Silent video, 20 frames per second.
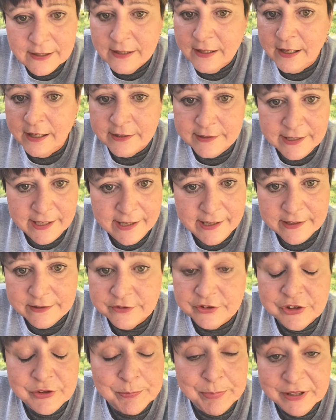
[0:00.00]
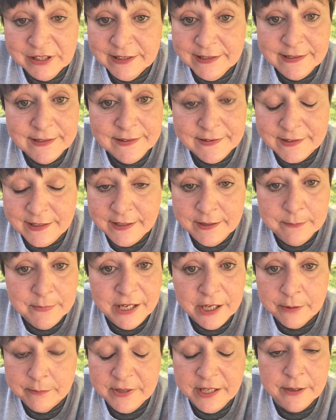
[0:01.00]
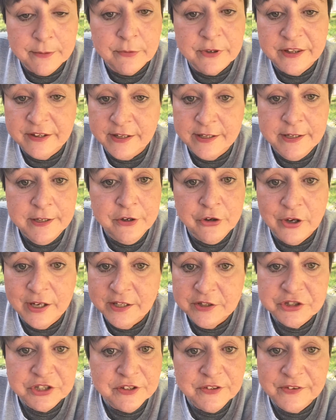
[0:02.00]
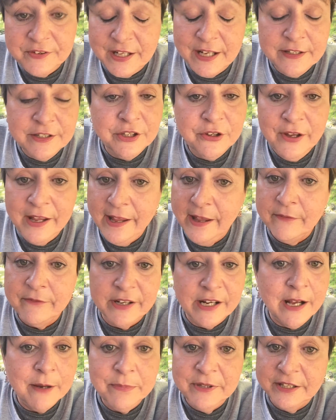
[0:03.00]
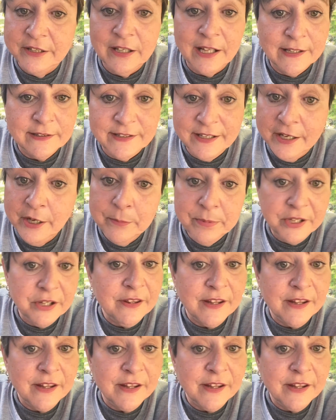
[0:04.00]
Again, just please email me with any questions that you have, and I'll be glad to help you.